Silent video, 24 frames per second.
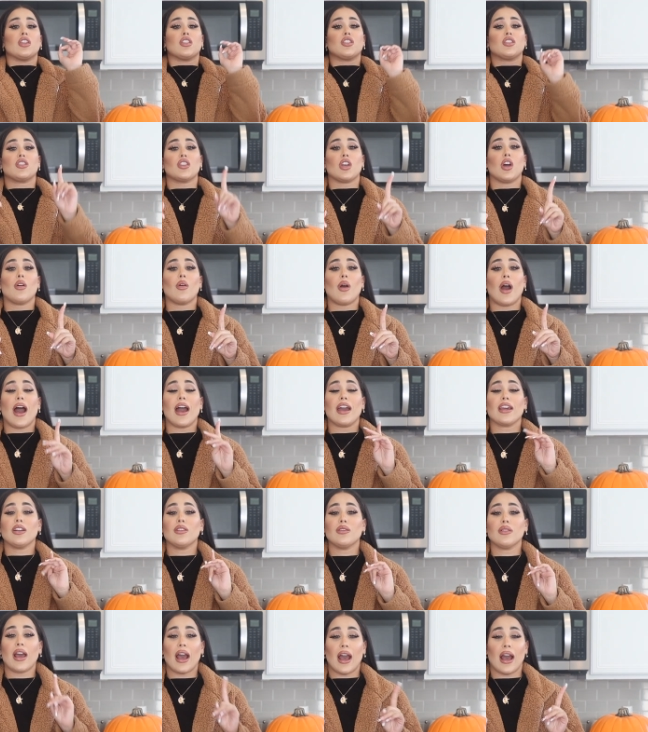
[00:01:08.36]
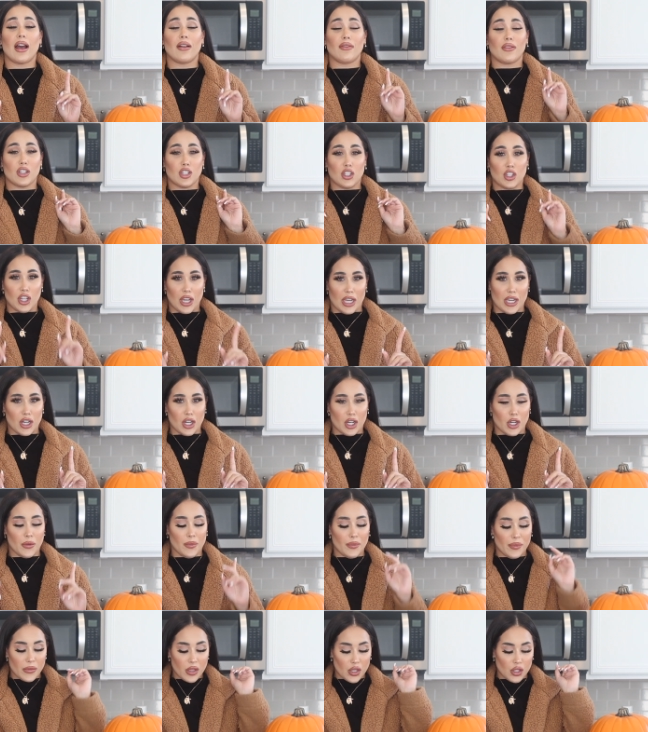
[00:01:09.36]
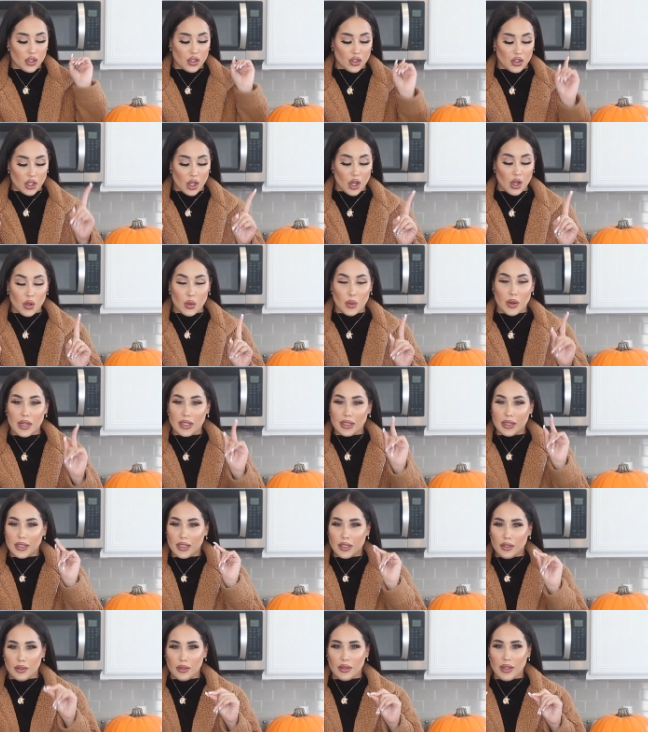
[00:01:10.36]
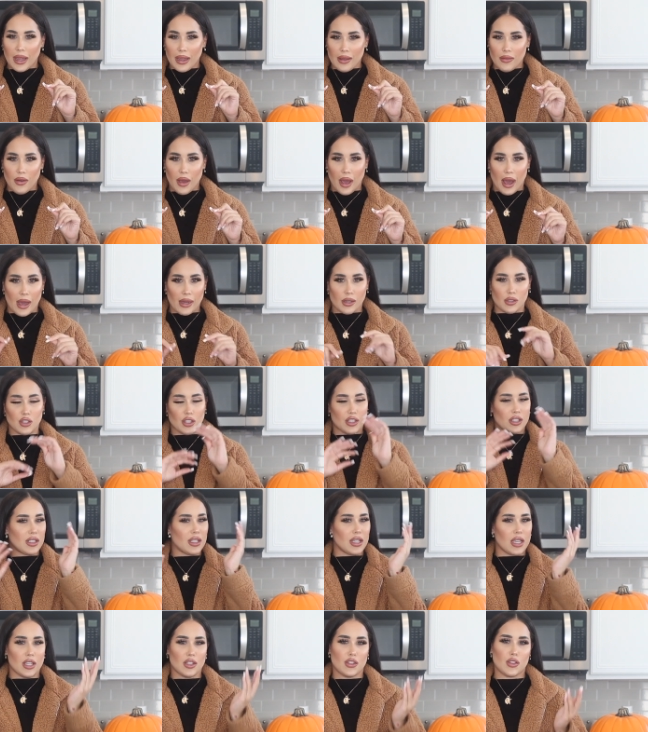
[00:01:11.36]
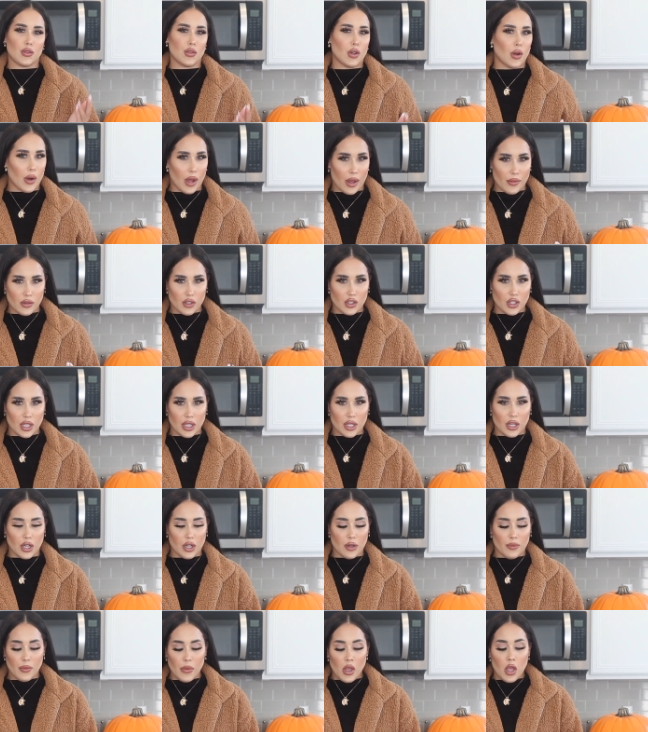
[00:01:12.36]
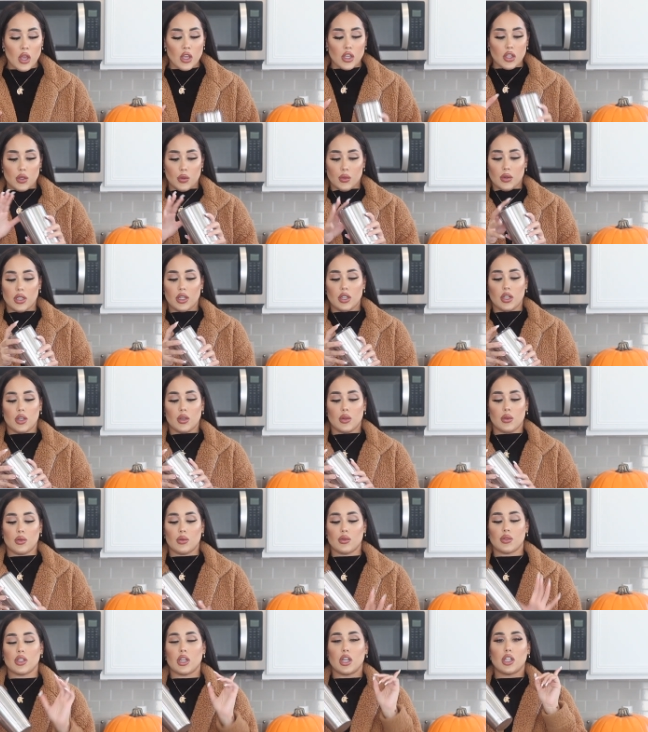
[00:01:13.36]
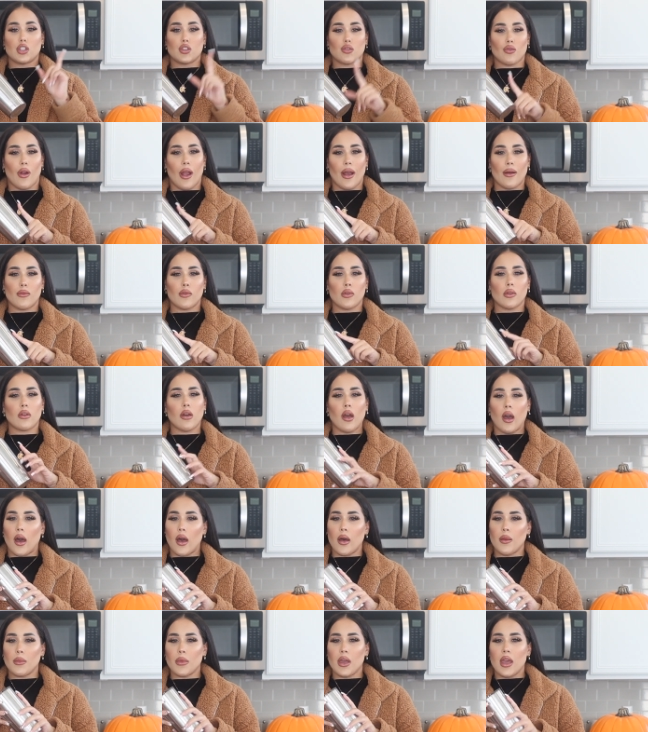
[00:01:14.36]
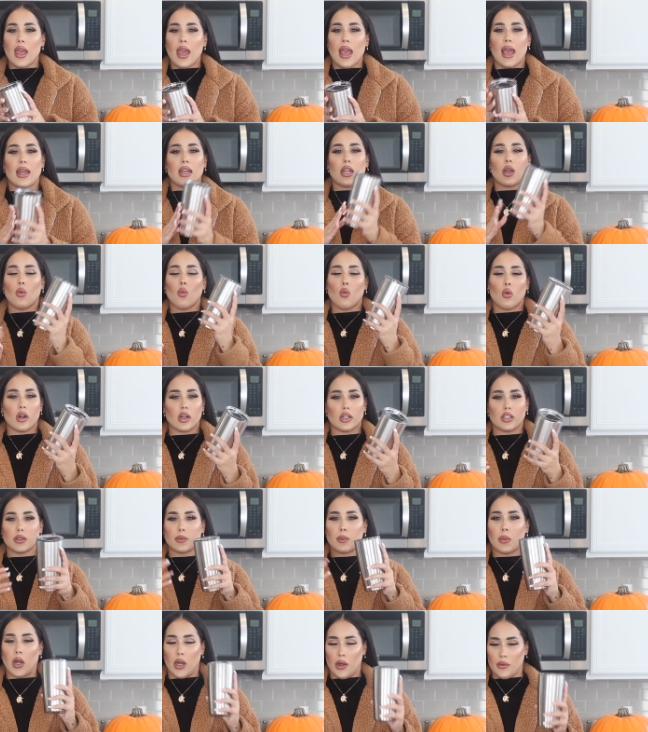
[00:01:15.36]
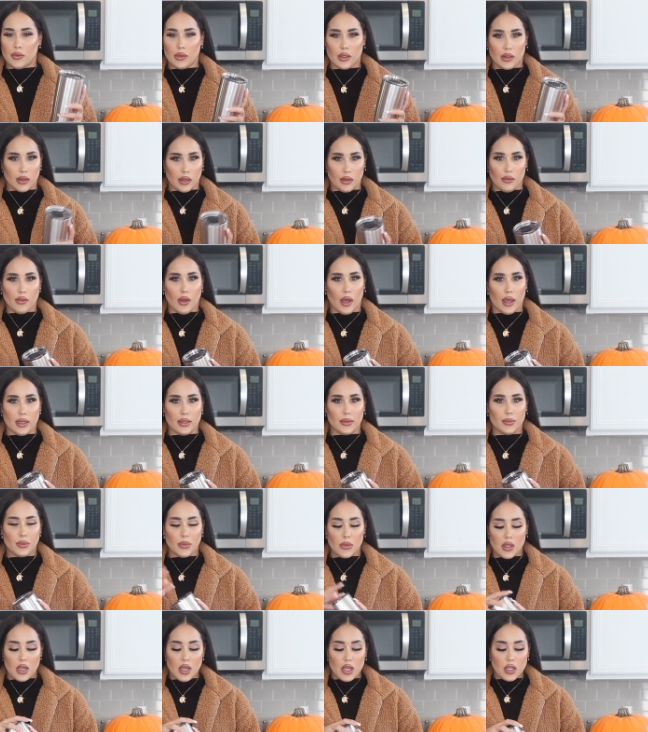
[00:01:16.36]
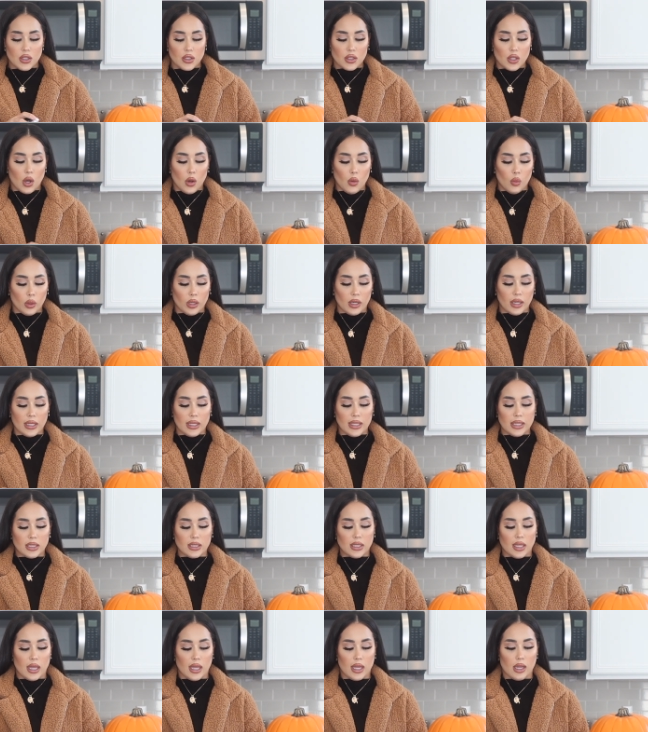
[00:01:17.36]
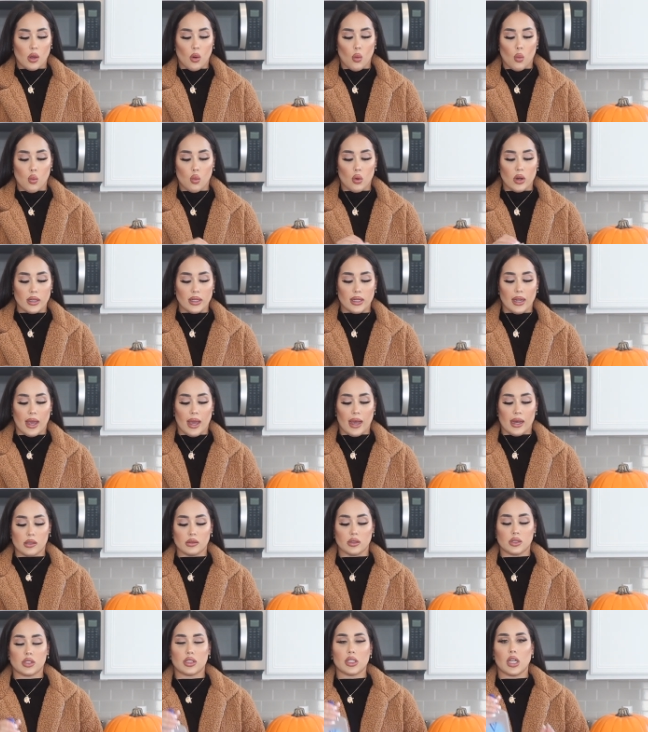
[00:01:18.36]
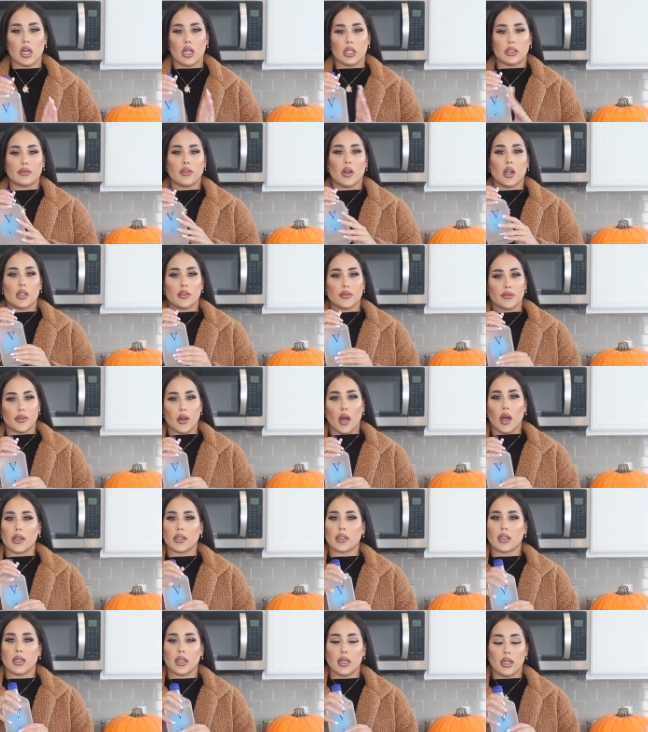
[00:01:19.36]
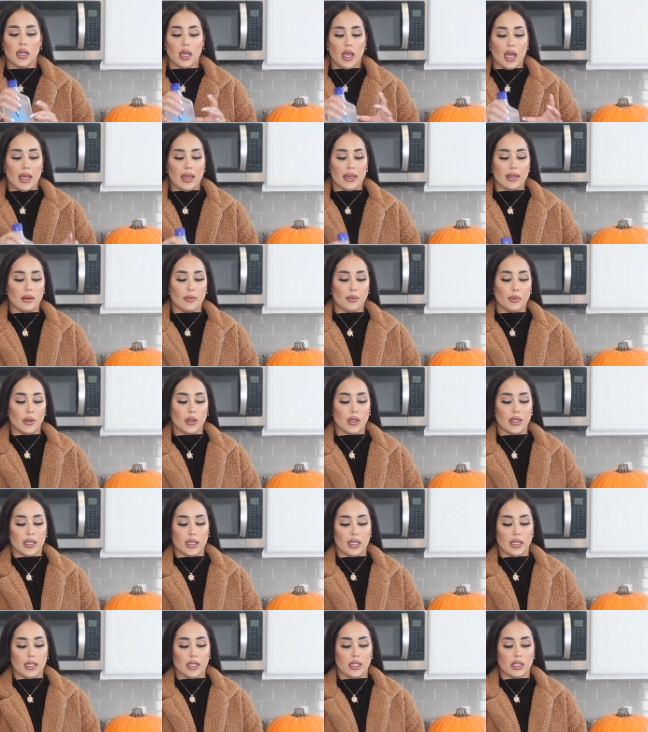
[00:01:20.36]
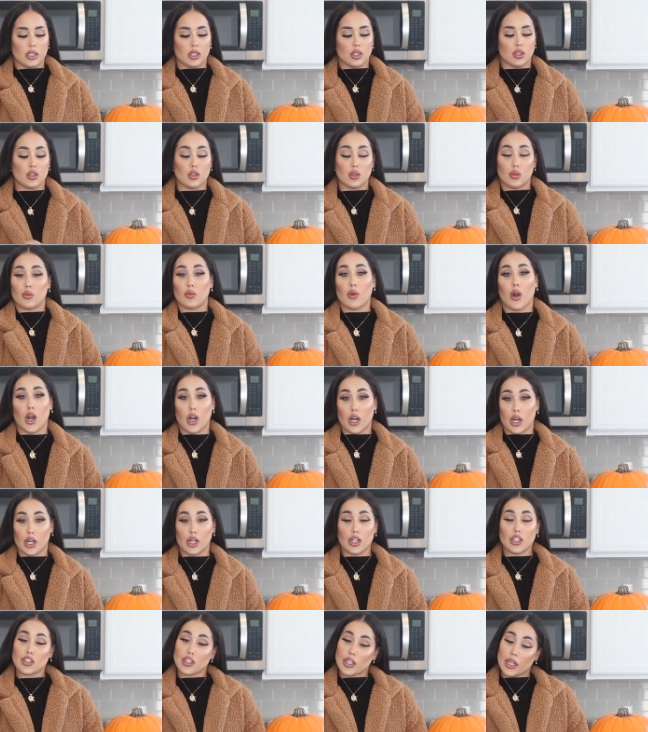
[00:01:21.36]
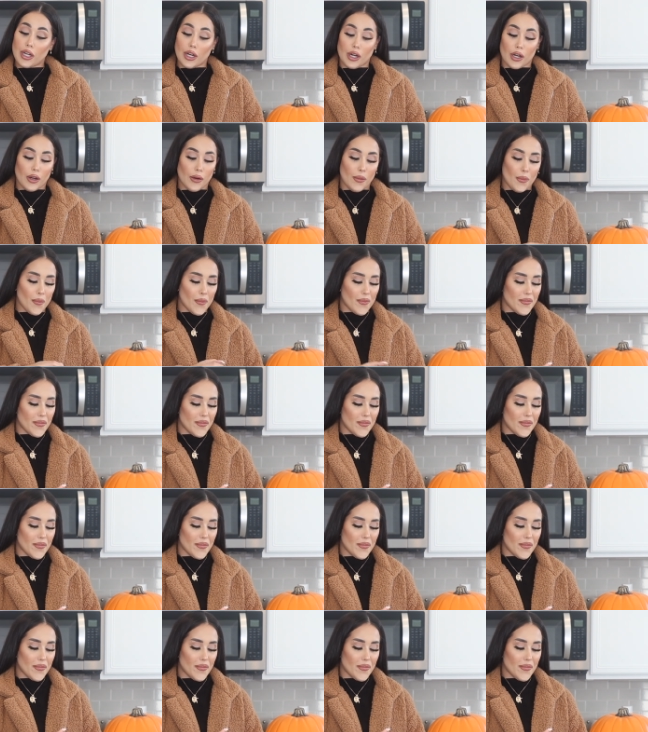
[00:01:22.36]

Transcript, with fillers: so I don't have a shaker. So a little life hack, just in case you don't have a shaker, you can use a travel cup and it works perfectly fine. So we're gonna take one ounce of our vodka and put it into our shaker.